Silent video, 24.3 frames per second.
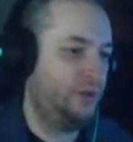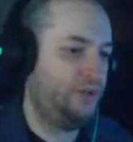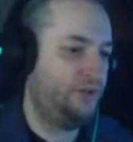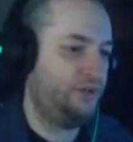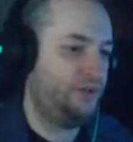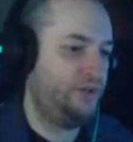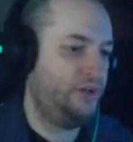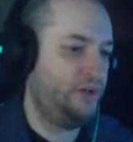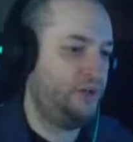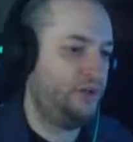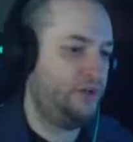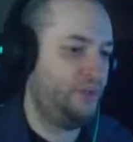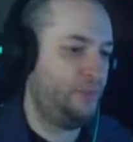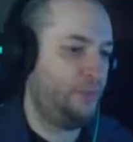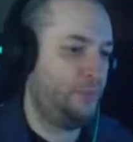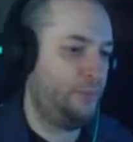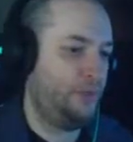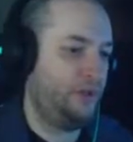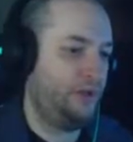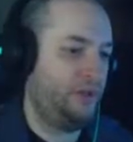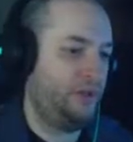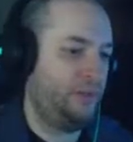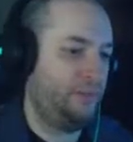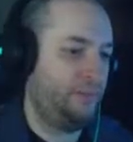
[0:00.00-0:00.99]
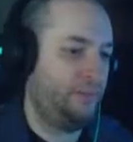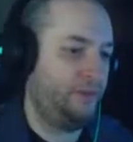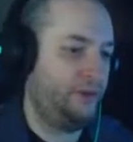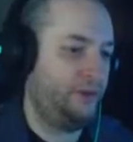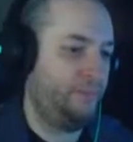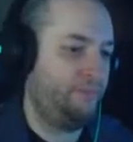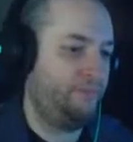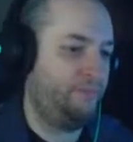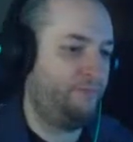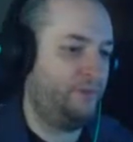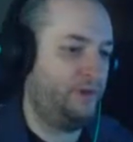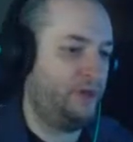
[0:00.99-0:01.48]
Sorry to disappoint you, but
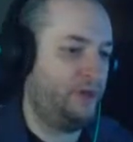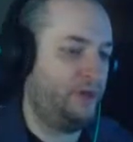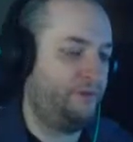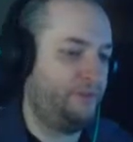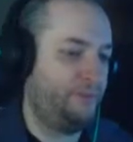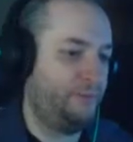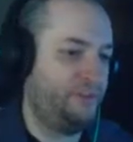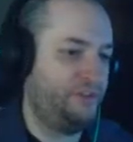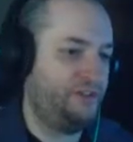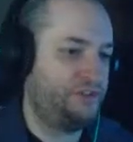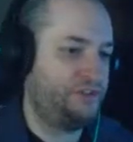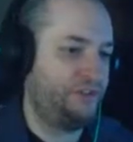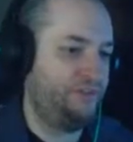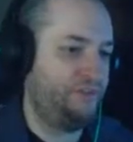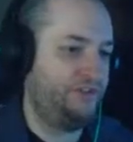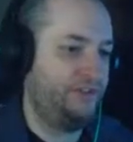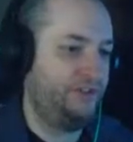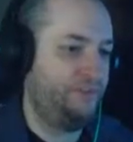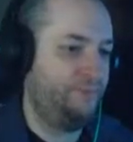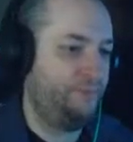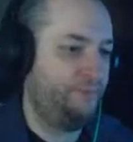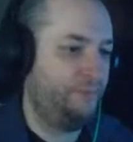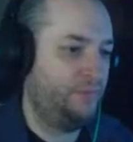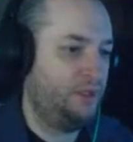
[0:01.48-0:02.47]
I'm far from interested.